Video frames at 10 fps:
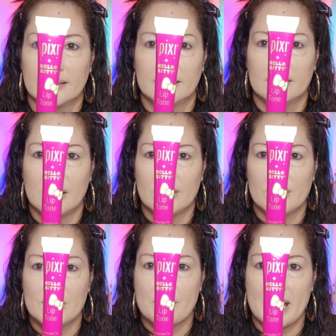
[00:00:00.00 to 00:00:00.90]
Look how
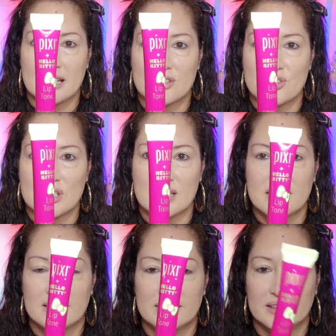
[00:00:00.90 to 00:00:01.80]
cute the packaging.
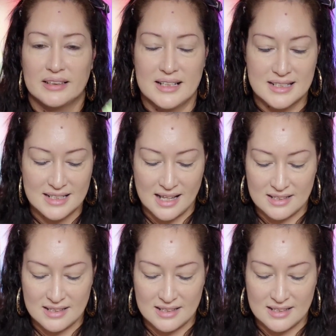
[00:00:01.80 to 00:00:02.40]
Isn't that